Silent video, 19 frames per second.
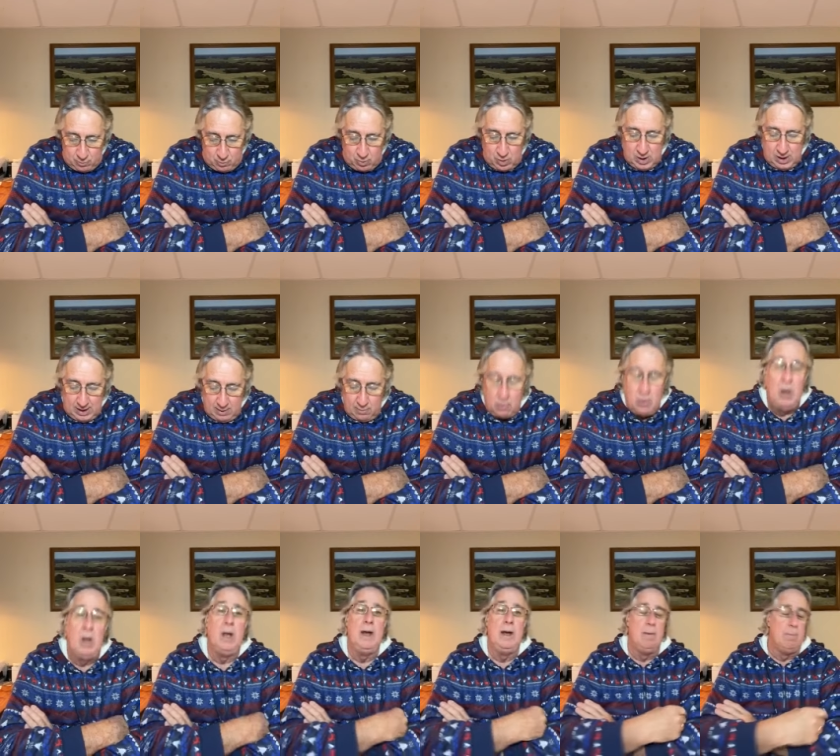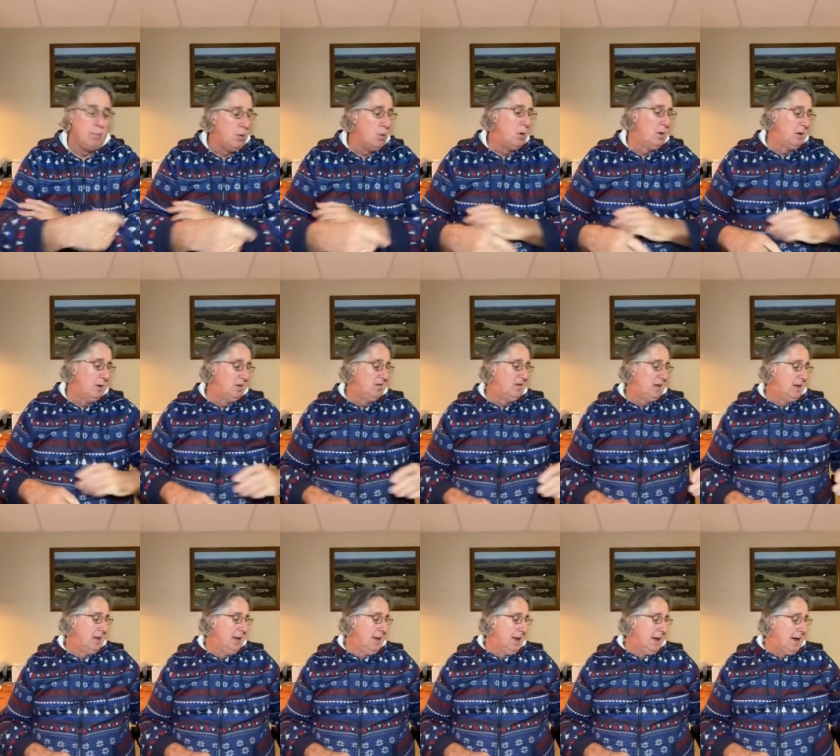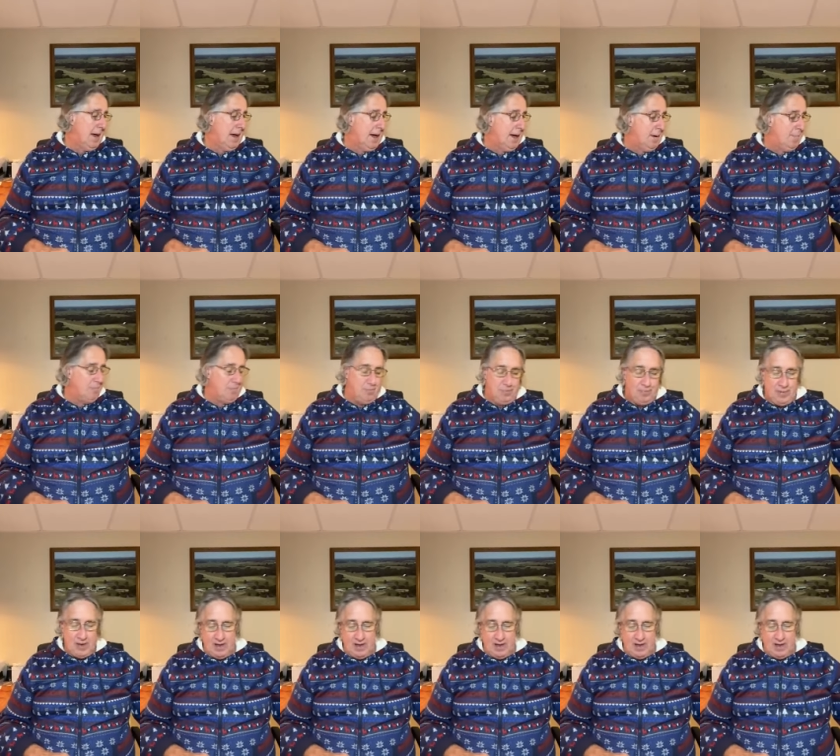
really, really important. Um,